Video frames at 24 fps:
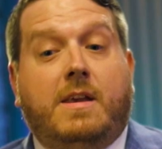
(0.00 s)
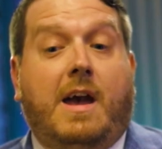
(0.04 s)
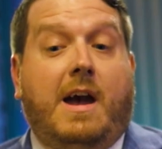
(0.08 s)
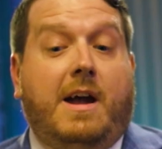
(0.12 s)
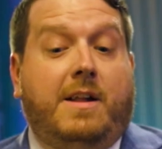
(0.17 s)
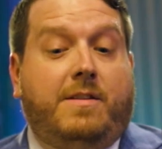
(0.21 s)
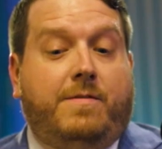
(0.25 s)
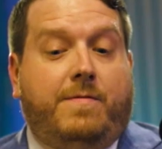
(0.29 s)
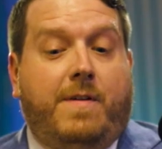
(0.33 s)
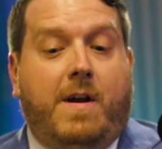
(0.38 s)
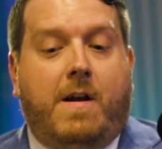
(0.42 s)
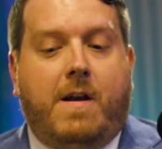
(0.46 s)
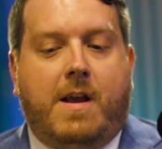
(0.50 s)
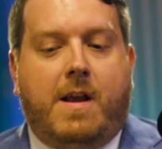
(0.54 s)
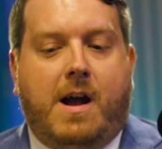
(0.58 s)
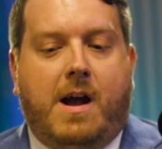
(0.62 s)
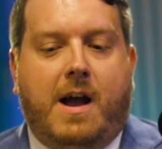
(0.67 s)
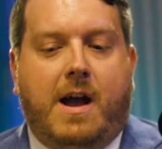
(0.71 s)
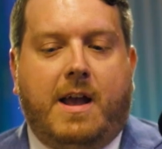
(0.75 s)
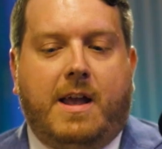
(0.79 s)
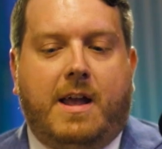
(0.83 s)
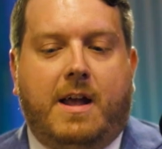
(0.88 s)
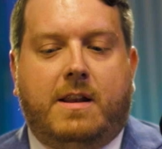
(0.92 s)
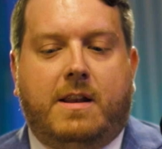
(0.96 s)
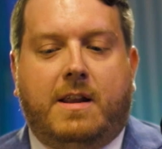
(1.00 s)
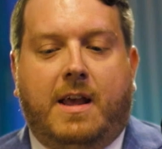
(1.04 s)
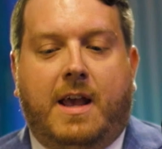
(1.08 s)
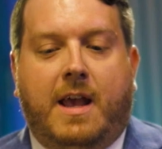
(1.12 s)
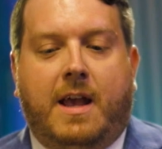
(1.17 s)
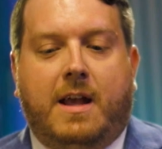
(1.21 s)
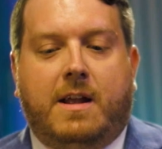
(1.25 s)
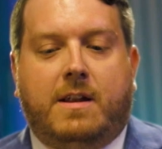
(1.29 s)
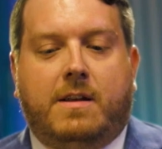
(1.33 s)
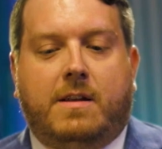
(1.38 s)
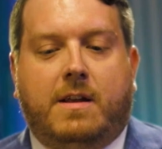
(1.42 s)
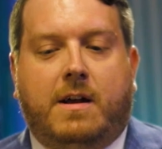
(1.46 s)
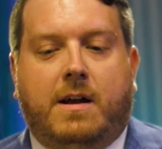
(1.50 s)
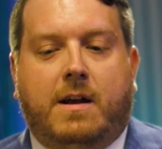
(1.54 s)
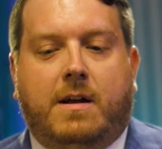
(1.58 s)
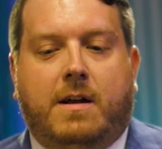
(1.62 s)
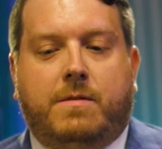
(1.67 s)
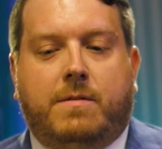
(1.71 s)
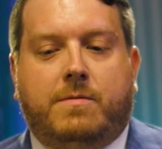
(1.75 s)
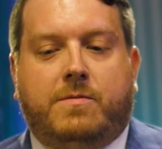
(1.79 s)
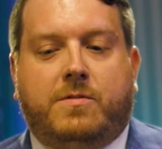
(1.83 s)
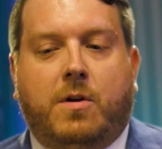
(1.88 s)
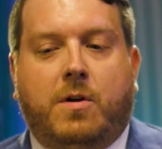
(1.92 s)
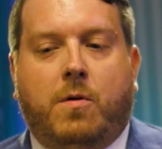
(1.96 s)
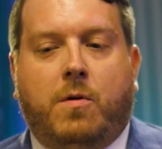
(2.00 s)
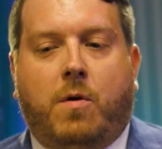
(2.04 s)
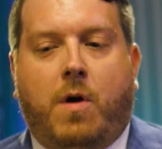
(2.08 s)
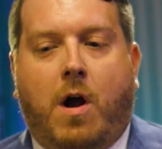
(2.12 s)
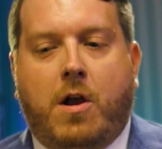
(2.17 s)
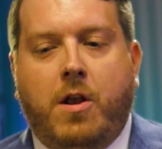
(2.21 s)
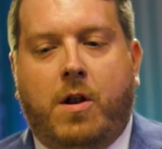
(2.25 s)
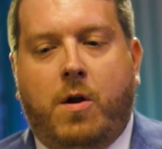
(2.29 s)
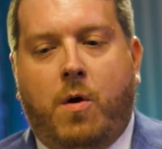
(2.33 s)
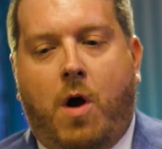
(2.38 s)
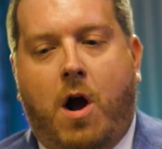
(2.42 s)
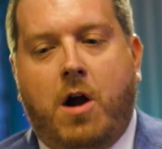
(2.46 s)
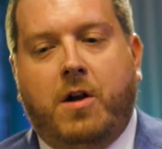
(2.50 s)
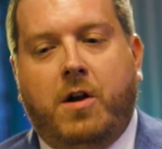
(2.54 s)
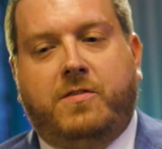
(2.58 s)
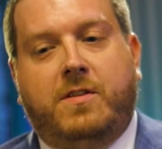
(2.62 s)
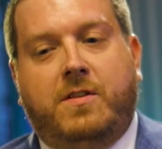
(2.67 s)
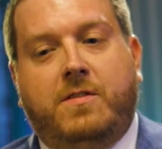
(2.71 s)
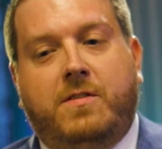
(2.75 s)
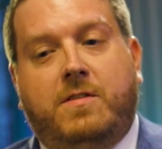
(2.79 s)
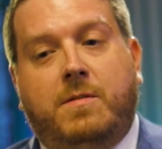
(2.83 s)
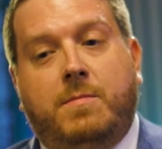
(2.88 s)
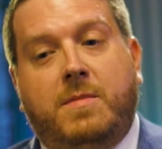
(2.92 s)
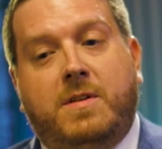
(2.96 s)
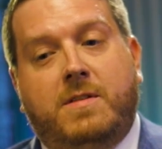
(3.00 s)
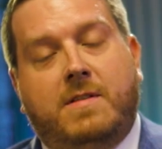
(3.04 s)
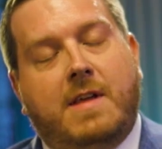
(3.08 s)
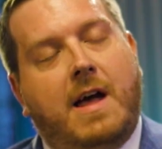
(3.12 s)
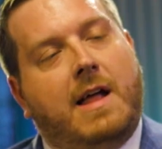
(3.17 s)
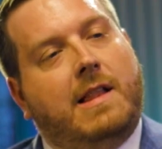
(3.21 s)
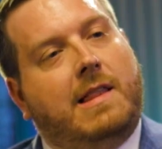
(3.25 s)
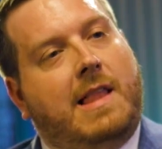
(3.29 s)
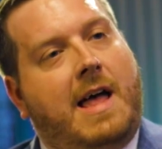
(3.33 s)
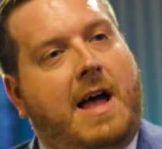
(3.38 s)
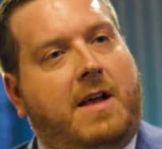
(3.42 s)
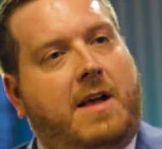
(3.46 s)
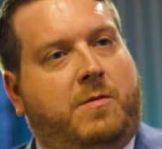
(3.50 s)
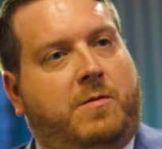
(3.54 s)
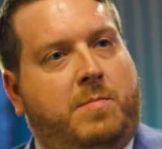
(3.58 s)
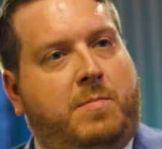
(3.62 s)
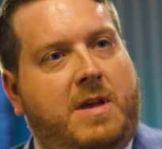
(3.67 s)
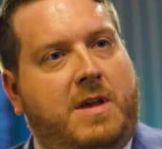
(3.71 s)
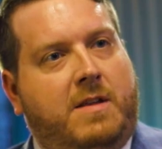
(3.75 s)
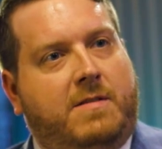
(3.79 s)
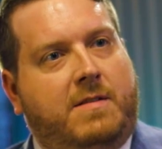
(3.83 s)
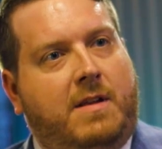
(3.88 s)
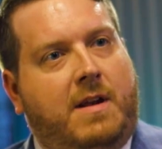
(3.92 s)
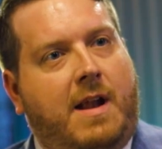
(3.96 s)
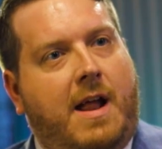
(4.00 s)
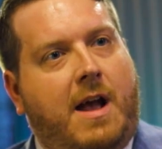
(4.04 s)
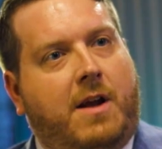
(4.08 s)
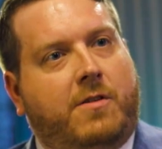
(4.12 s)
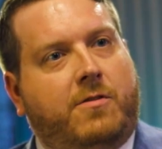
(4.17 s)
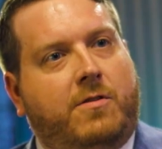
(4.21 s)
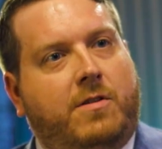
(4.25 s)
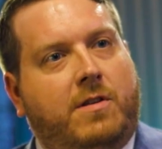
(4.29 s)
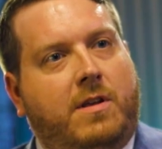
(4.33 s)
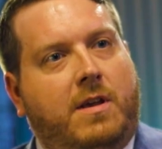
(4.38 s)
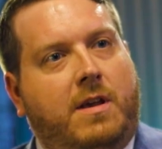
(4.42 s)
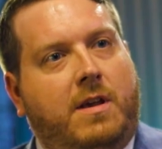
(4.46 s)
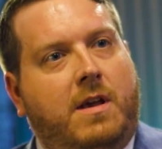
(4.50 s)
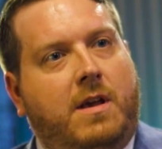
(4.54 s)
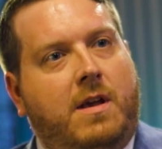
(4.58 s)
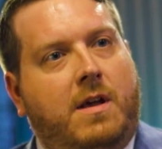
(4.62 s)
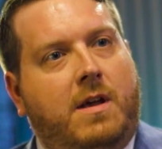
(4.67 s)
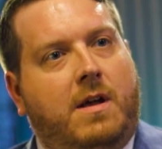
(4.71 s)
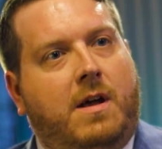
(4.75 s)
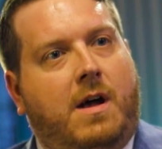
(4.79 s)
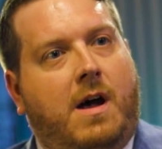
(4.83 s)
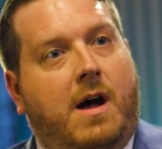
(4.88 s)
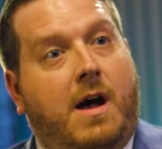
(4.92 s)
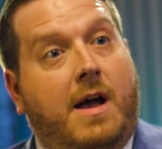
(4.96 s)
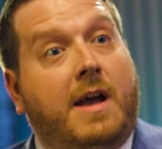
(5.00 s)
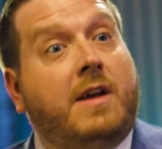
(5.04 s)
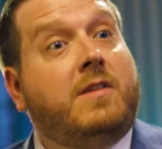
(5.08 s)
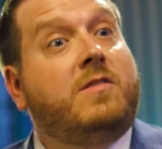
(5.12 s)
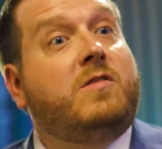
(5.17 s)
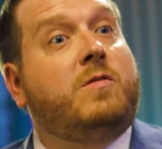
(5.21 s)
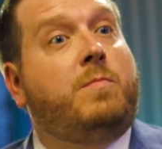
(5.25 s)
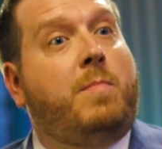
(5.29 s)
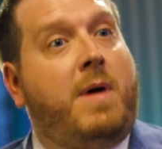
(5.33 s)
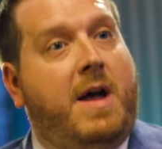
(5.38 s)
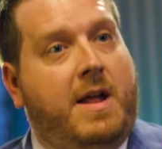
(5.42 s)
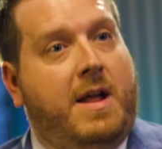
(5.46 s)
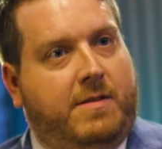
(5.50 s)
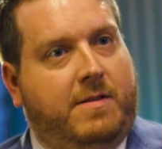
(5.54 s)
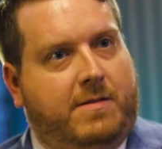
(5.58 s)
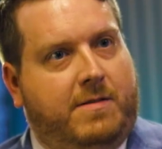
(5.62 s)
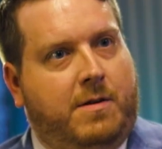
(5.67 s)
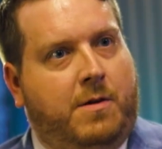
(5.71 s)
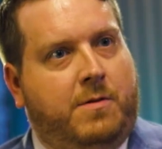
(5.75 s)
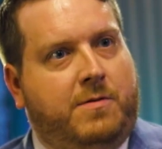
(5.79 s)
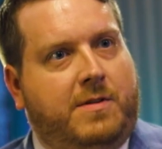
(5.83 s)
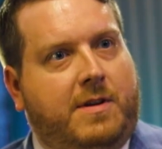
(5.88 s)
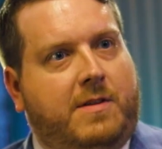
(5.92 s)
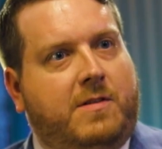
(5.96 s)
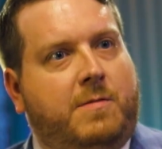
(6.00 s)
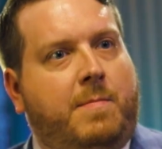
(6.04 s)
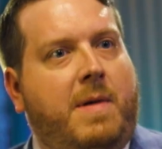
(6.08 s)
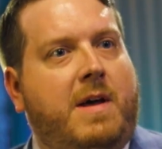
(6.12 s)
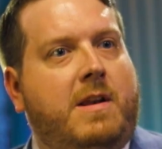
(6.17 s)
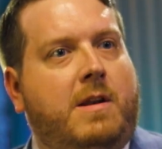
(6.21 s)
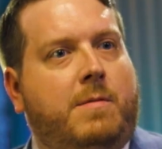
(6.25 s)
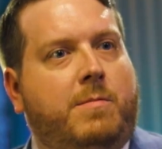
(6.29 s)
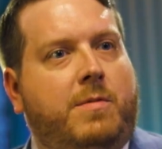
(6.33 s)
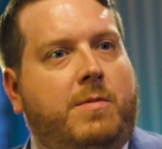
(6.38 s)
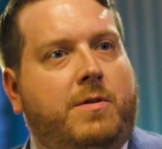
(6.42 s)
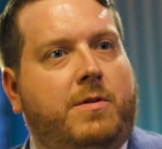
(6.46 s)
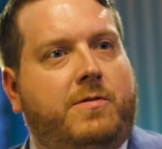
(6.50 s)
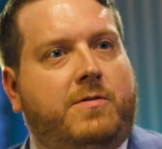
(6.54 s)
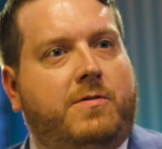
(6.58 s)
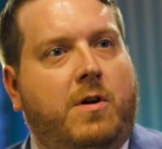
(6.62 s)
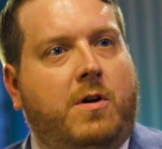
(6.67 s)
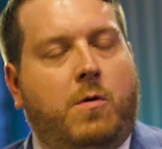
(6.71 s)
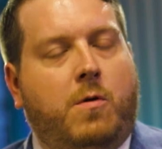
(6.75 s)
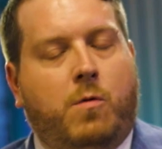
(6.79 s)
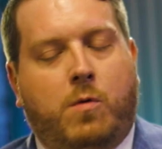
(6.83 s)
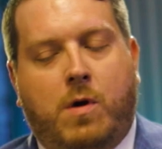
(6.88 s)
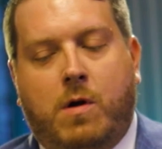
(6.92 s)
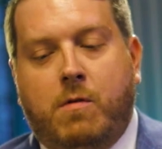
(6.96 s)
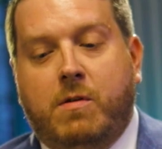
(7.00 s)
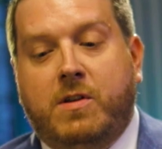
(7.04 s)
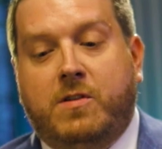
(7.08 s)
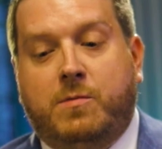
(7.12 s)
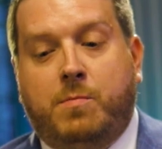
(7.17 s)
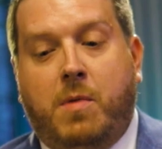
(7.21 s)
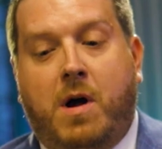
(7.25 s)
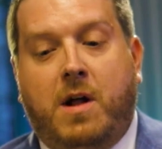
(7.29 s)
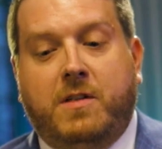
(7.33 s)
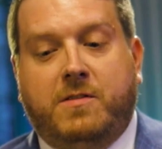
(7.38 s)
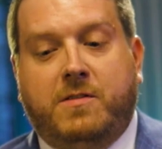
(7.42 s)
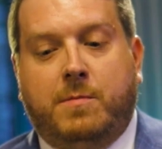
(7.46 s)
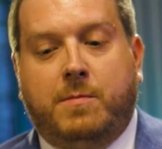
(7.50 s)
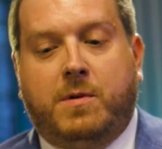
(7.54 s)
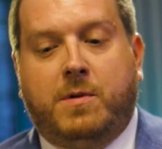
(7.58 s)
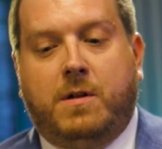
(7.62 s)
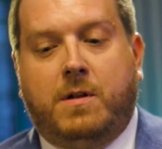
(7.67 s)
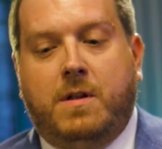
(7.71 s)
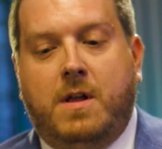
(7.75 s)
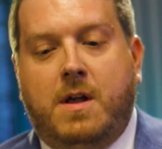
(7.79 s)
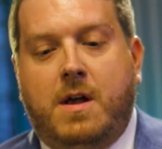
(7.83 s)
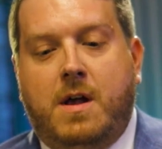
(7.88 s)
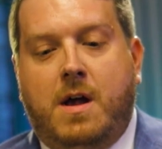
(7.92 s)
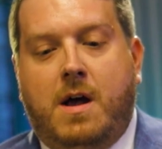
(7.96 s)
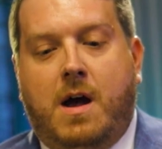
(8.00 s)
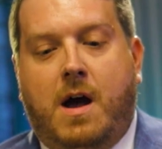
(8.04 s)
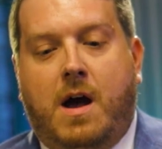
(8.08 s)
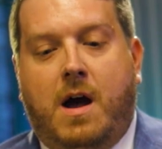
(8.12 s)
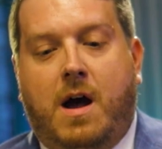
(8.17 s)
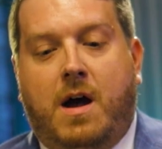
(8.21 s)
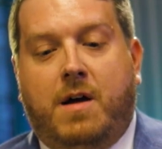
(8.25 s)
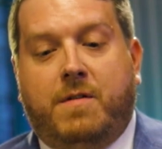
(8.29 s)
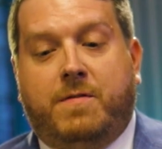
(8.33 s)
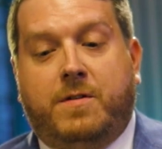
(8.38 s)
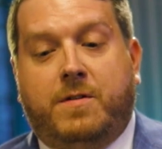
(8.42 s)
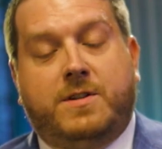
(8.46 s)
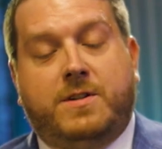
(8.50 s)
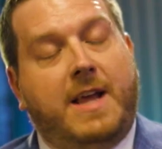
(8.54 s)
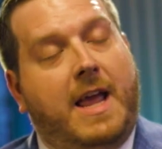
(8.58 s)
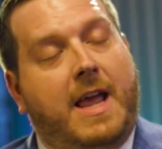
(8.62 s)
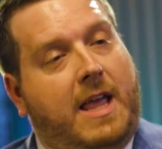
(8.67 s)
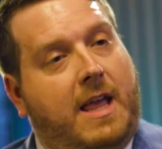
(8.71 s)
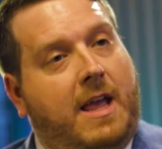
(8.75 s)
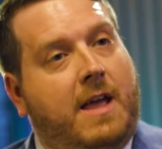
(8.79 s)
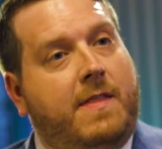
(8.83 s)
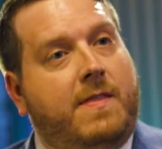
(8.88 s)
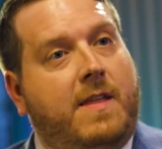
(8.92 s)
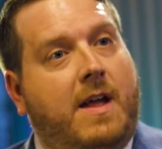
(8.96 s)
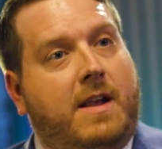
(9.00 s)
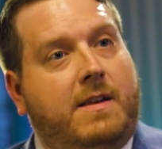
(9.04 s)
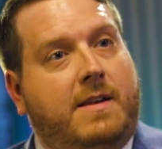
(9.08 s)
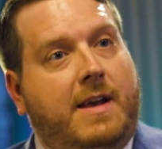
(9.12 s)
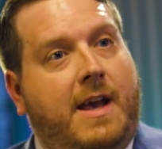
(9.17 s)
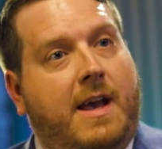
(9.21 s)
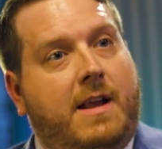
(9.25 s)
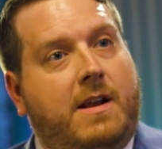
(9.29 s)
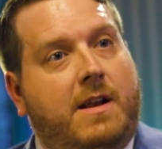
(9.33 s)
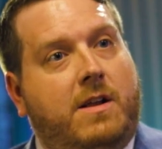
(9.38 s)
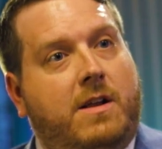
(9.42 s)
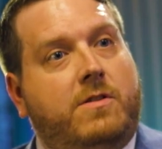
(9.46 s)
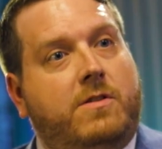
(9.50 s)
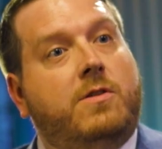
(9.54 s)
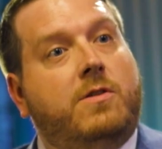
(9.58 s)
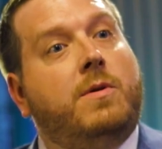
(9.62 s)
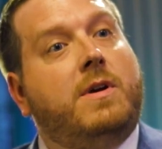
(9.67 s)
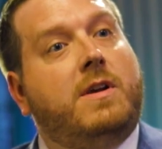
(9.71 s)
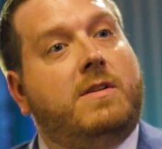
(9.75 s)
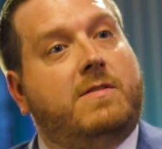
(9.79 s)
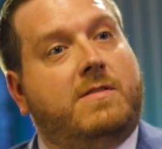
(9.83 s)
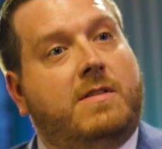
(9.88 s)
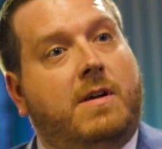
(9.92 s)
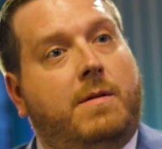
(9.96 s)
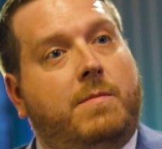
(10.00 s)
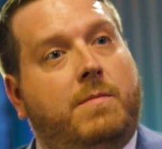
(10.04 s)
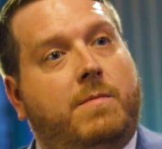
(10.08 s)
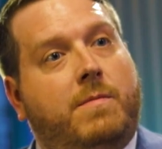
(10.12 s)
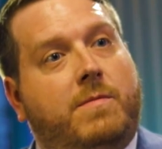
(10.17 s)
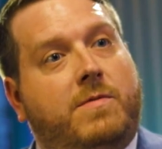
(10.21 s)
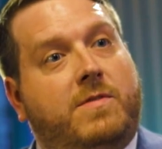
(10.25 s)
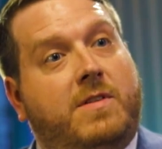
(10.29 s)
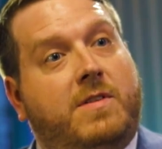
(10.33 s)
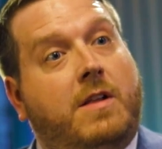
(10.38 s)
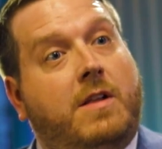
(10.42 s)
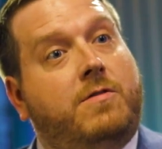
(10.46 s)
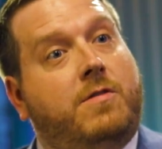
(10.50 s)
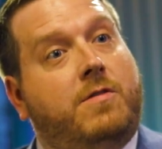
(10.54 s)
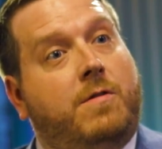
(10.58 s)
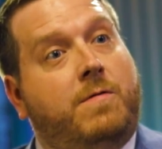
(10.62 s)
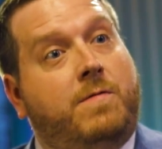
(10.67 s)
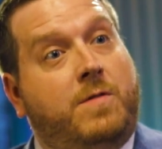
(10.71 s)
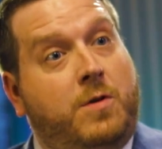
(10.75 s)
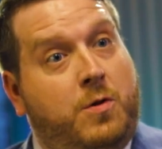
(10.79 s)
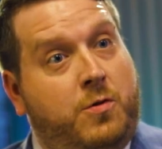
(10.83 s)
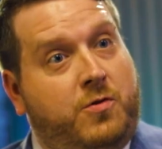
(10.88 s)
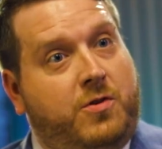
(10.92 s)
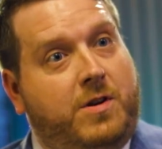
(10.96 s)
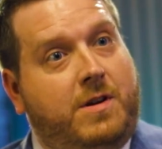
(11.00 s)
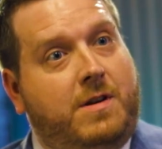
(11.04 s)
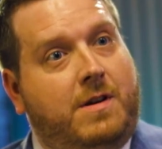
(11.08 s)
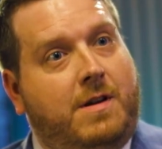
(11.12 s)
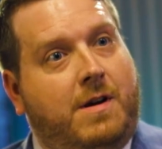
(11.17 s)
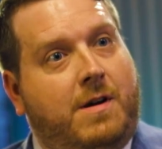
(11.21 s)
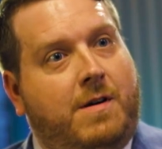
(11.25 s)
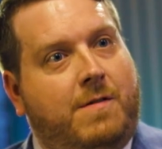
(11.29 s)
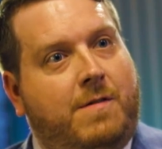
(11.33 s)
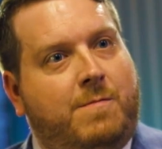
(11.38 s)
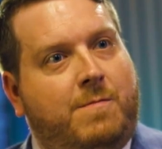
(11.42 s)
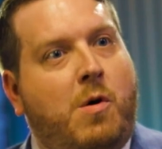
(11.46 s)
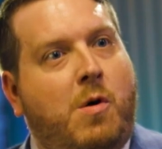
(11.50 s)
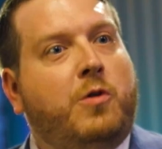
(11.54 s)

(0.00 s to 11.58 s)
Yeah, it's very high end. And um, so, you know, our system is that last piece that actually uh, expends those expendables. So we're responsible uh, for taking in that data, doing some sensor fusion of